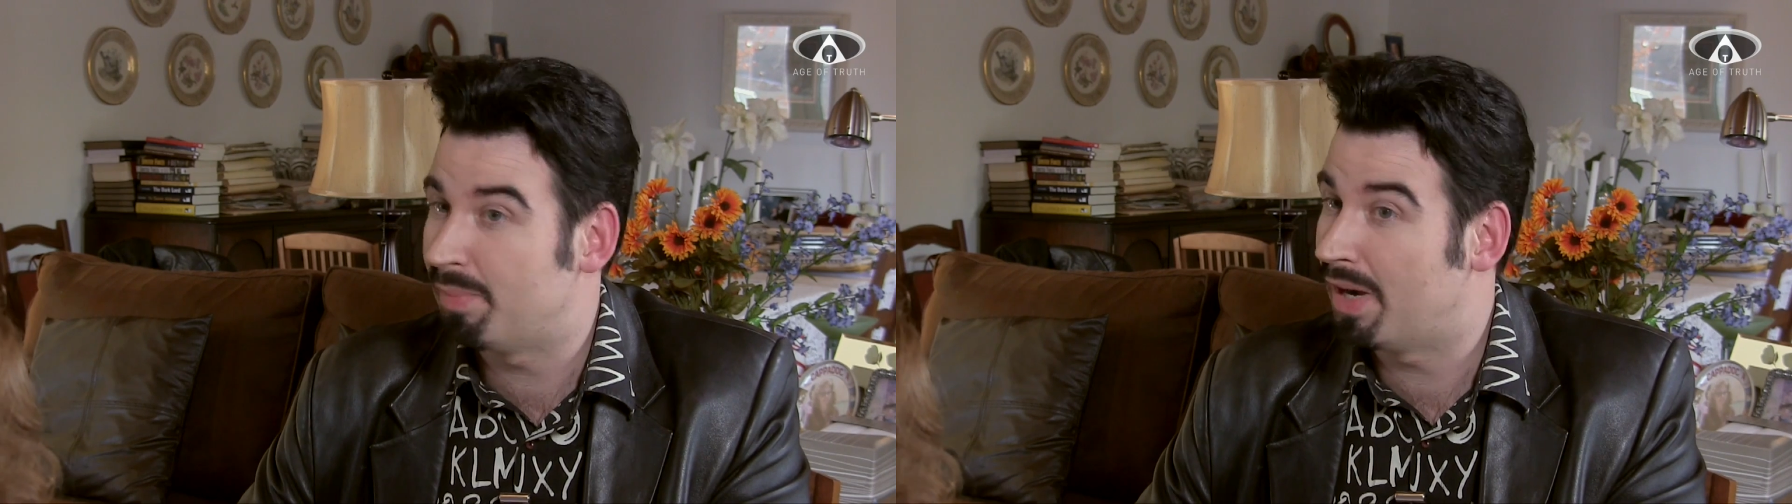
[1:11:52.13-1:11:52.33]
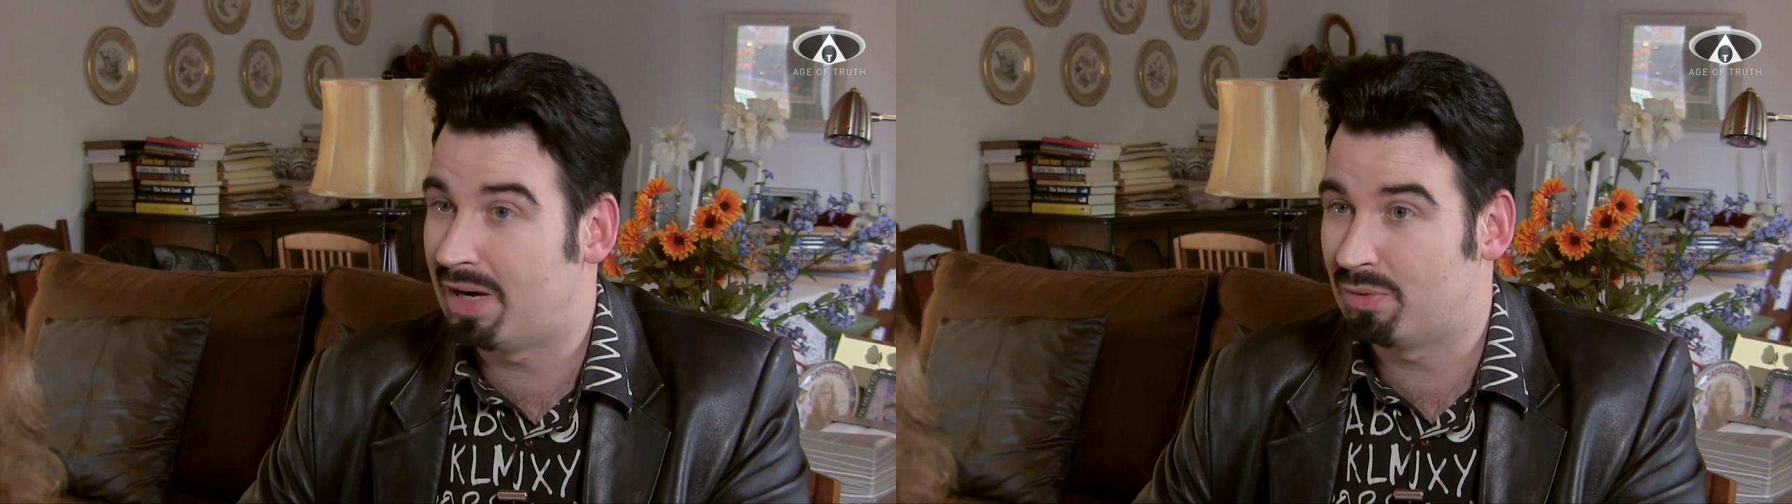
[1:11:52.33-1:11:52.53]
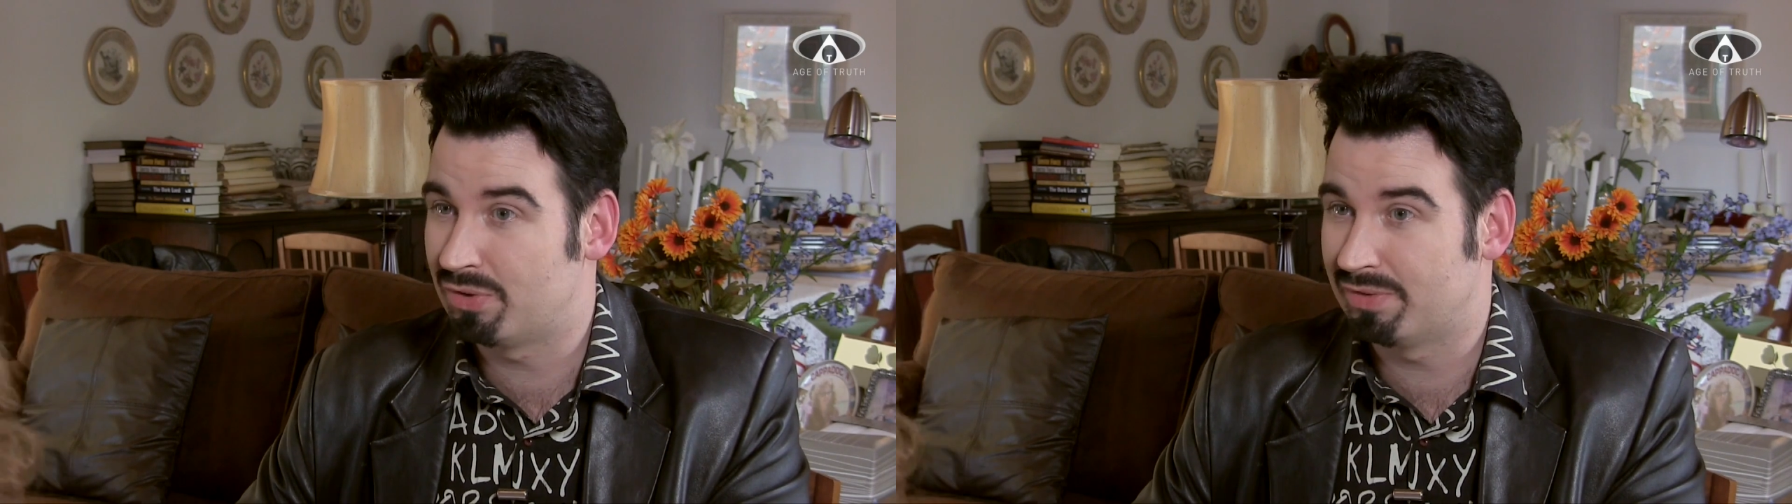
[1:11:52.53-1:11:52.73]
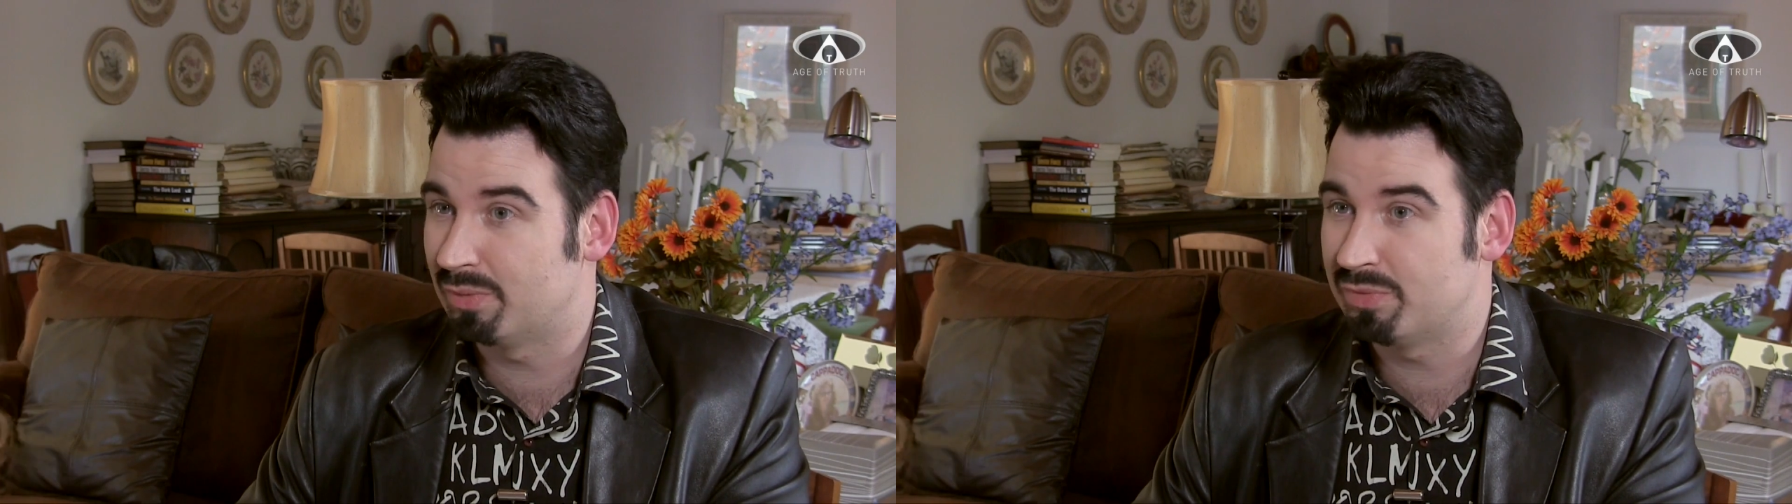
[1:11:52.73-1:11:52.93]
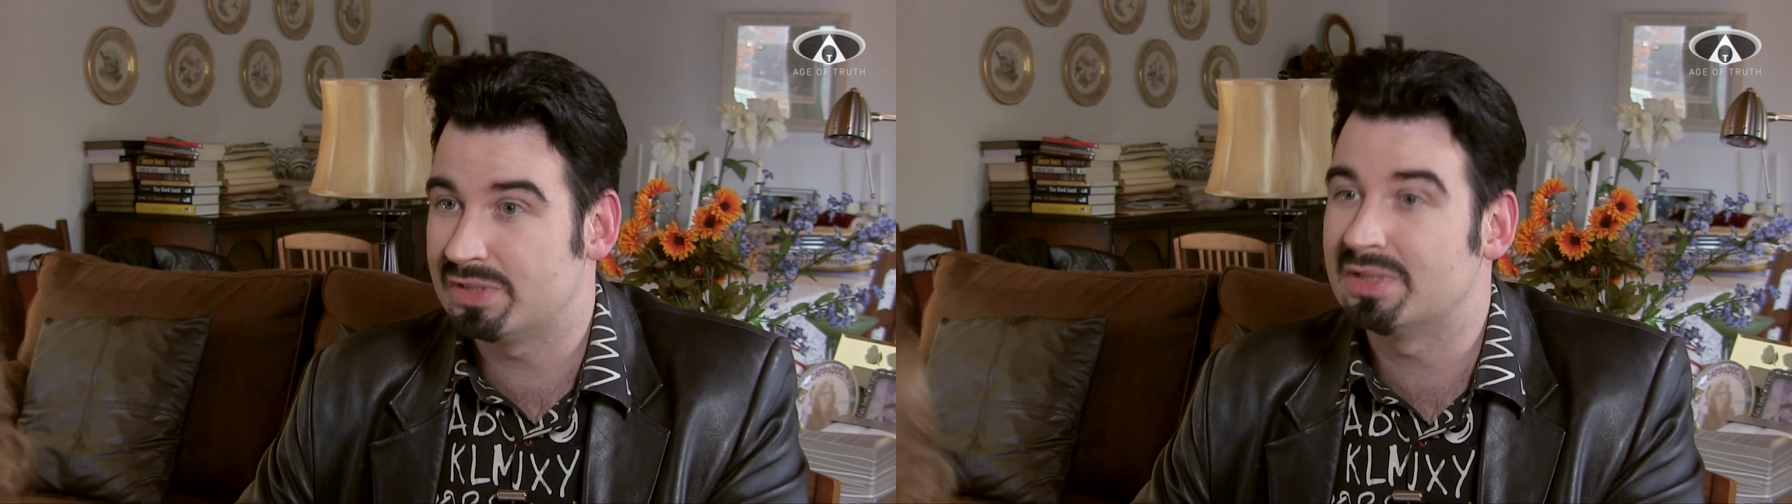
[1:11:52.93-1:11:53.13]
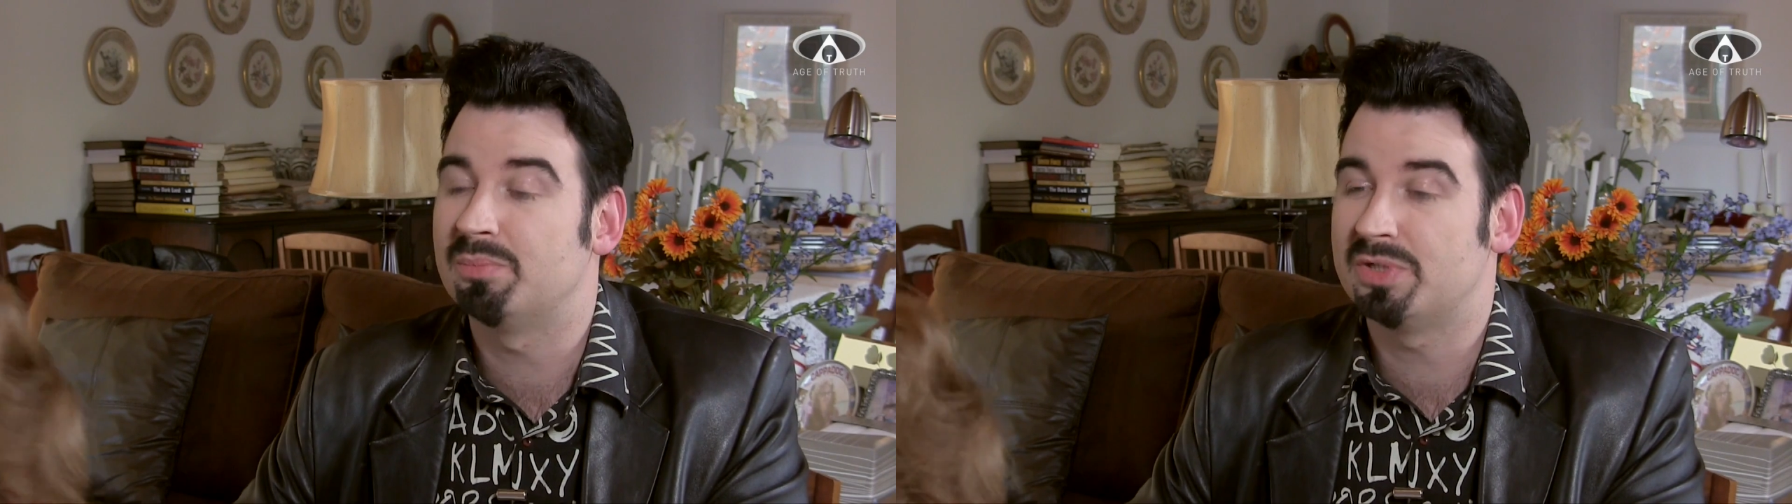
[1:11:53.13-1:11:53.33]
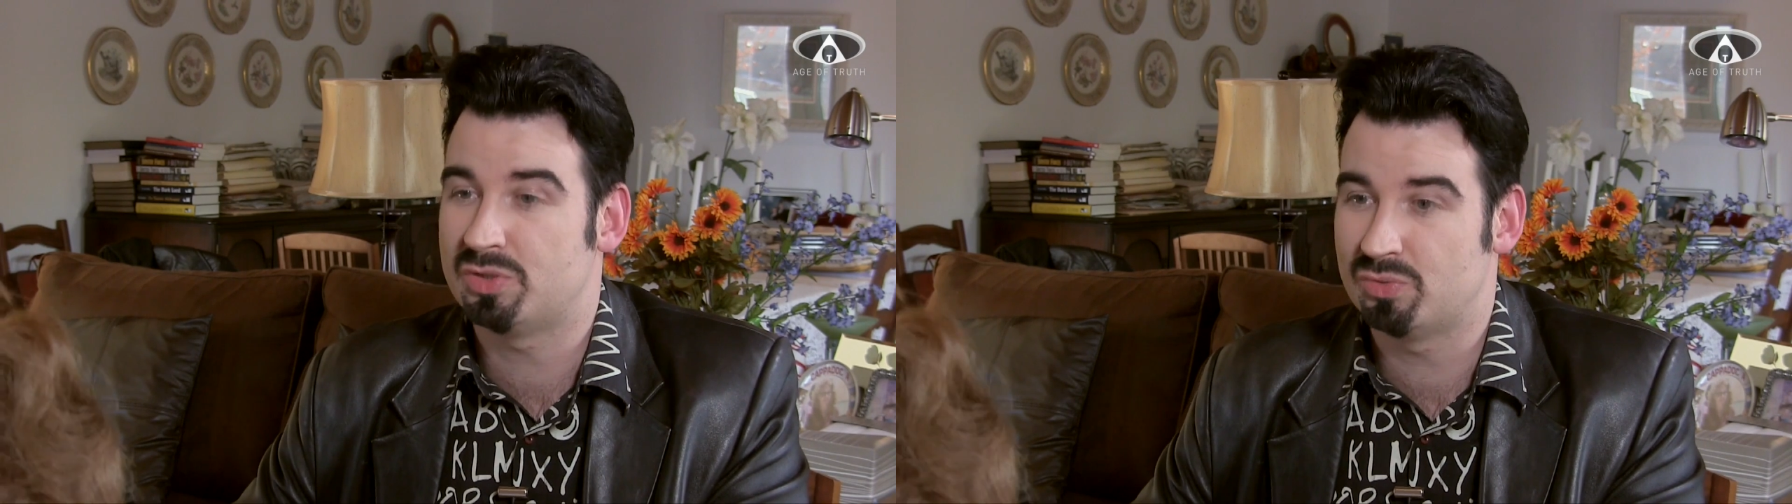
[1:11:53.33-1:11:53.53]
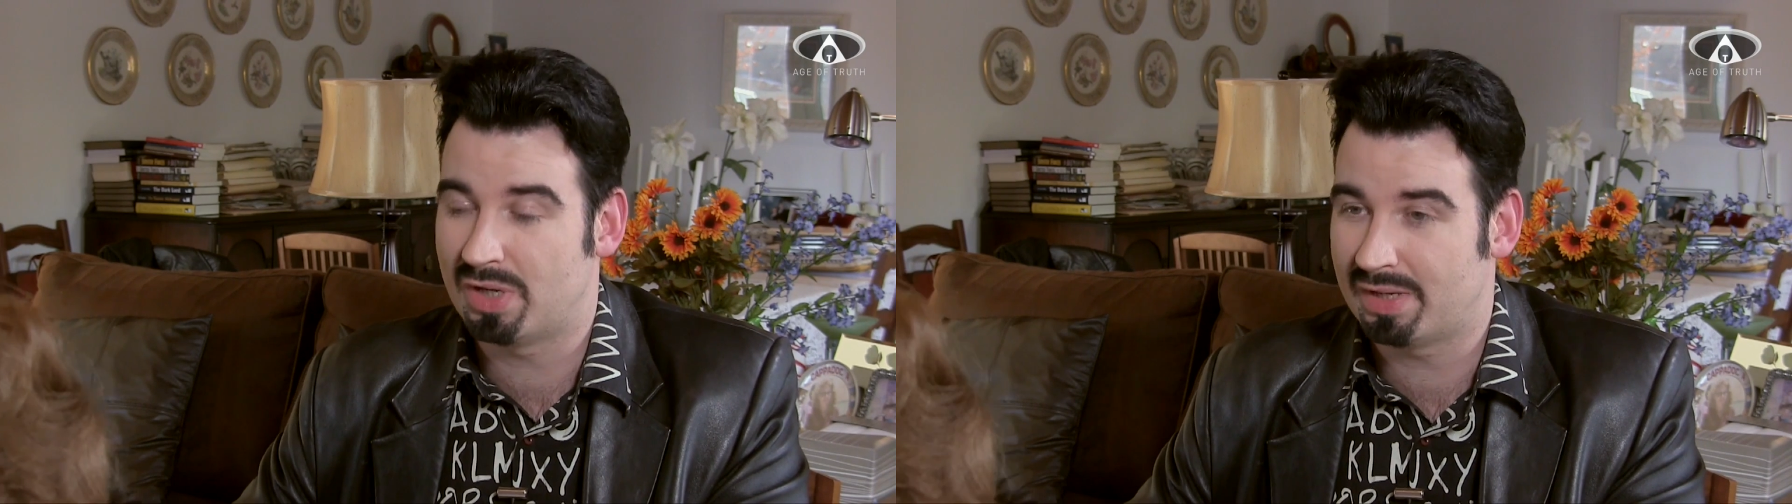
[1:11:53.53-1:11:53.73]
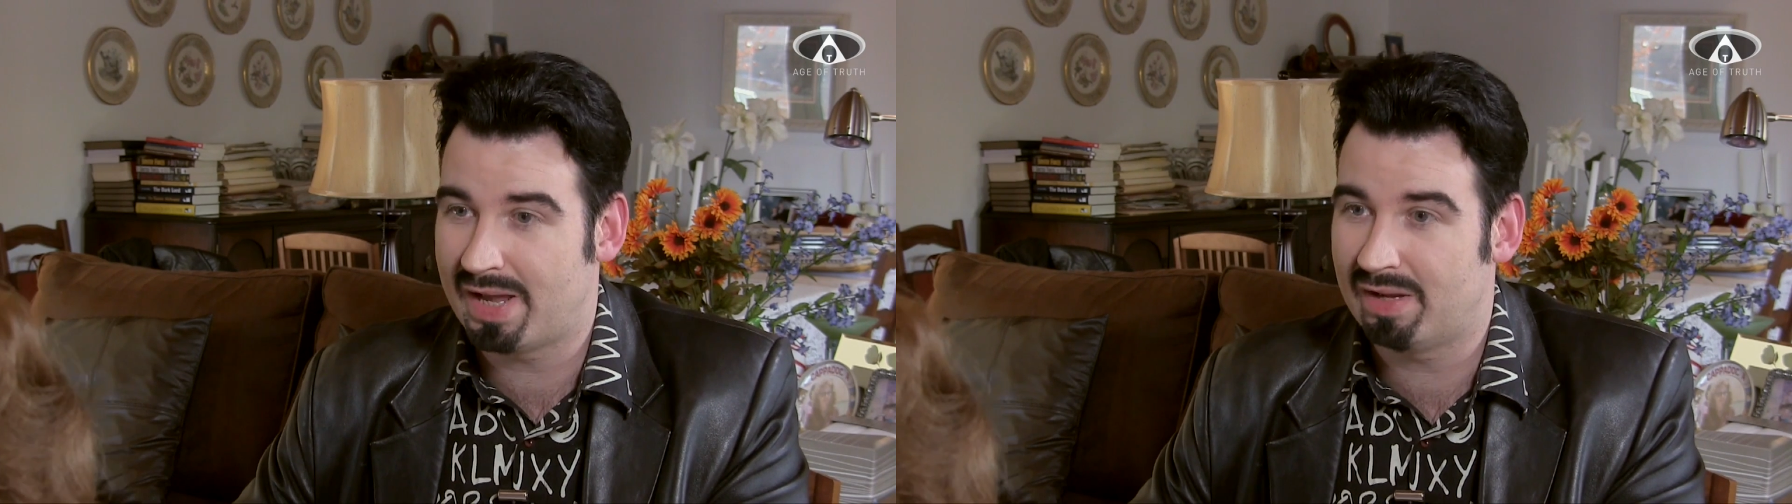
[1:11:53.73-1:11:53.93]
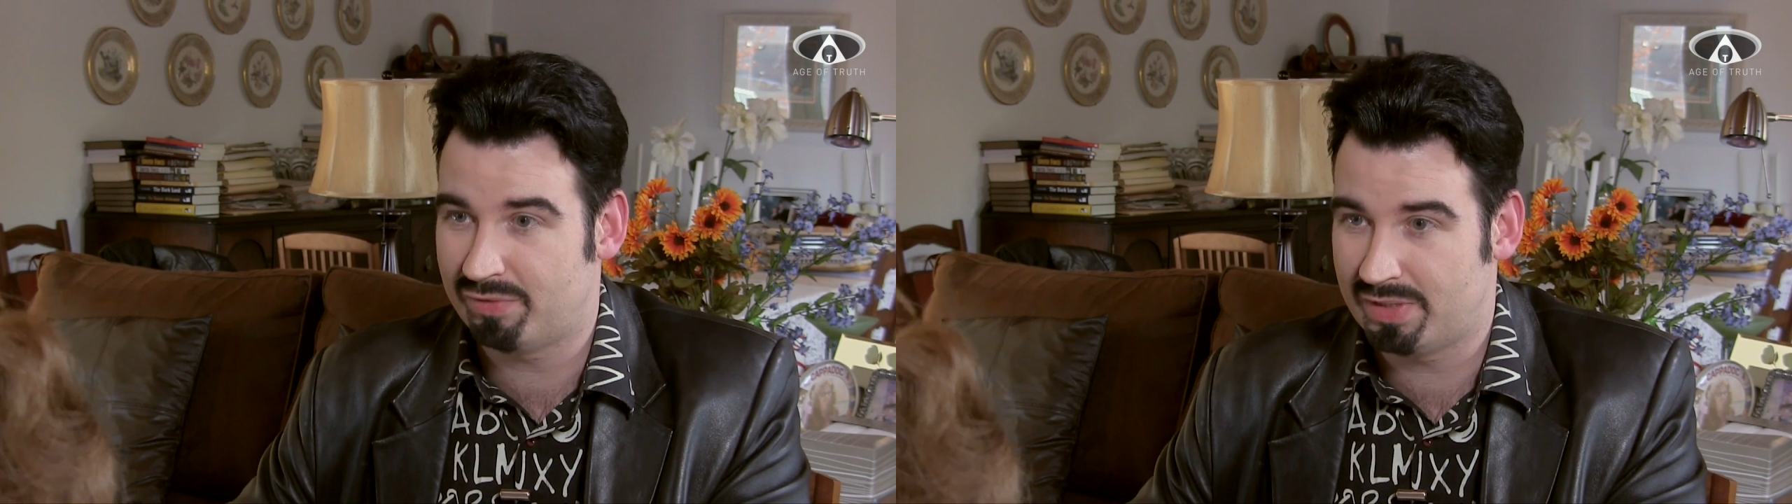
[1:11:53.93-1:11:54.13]
power that we simply do not
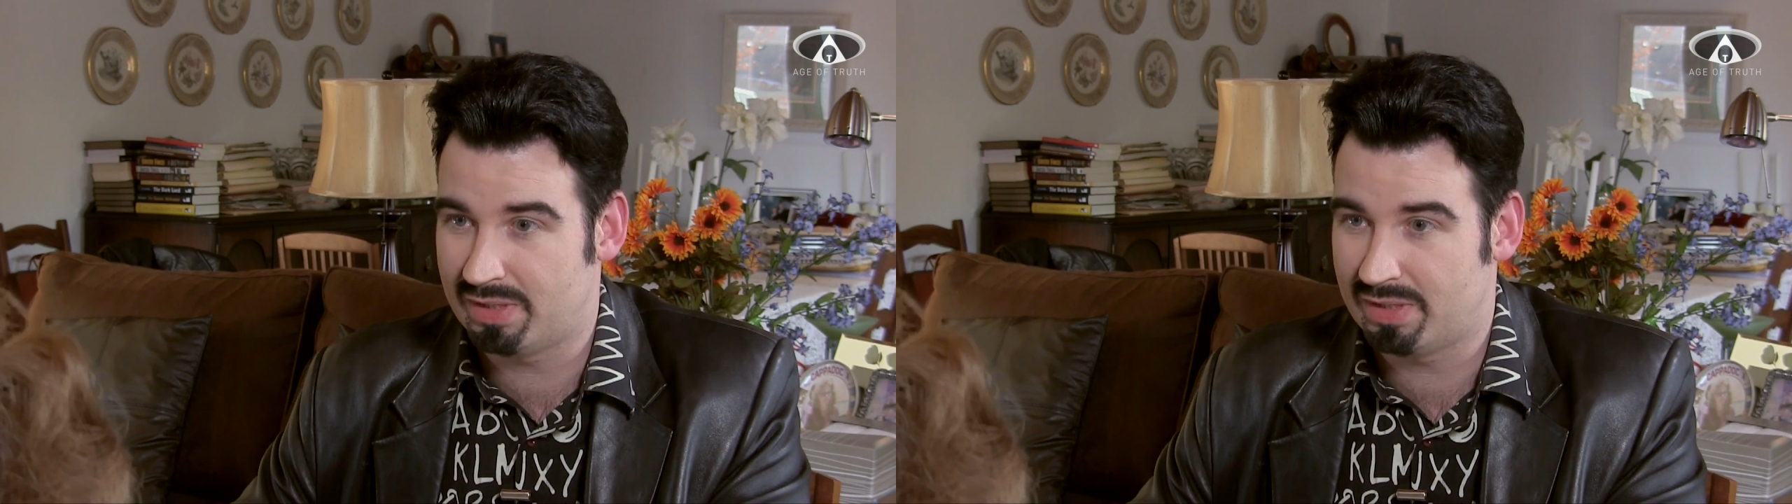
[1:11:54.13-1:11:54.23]
have